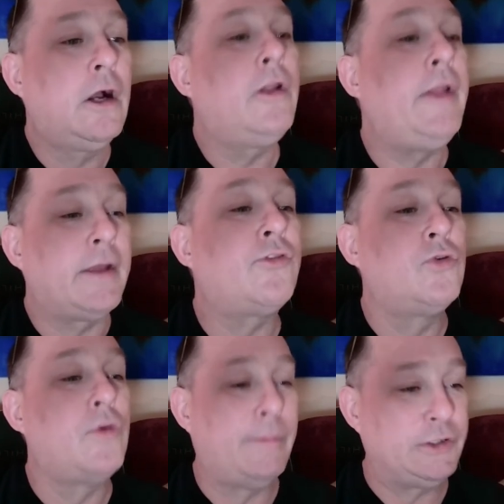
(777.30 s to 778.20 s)
click
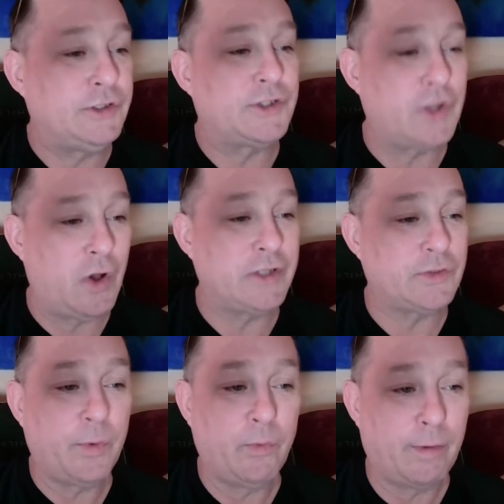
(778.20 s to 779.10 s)
through a bunch of
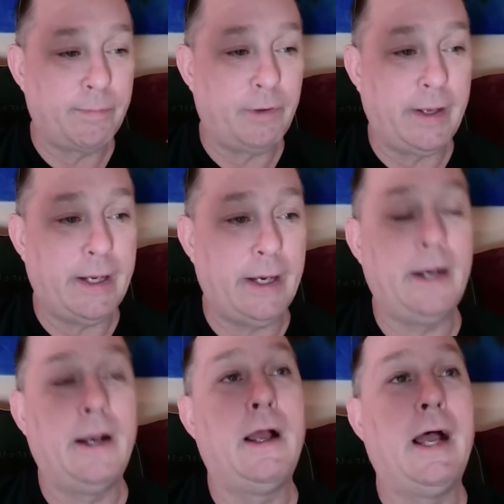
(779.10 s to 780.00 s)
songs we weren't
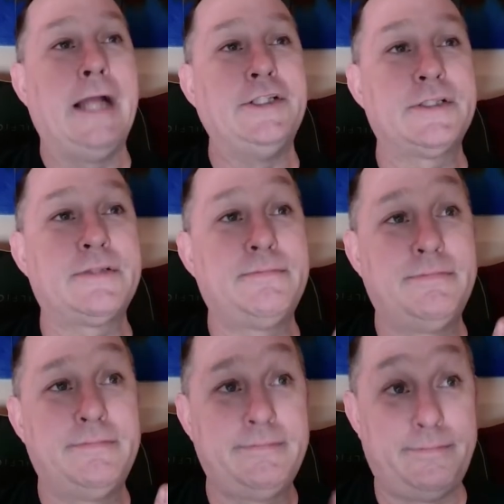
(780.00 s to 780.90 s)
playing, I just
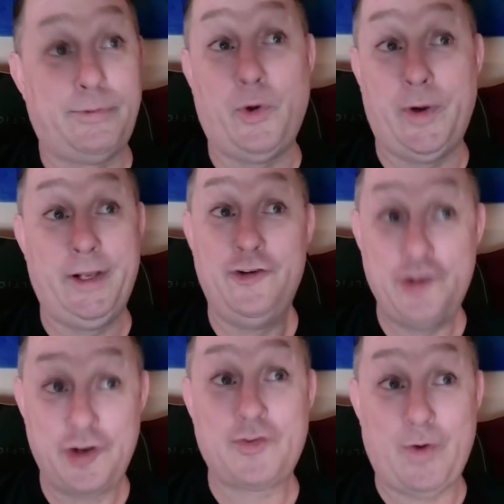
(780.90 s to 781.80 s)
put in
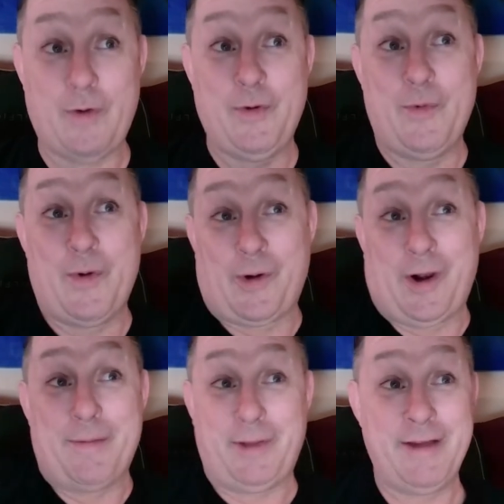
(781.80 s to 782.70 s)
just what we were
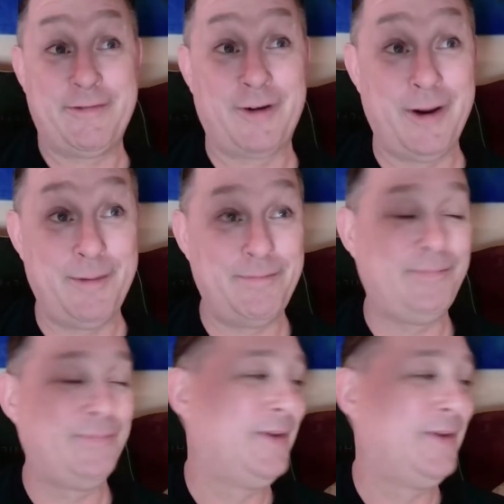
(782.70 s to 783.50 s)
going to play for him.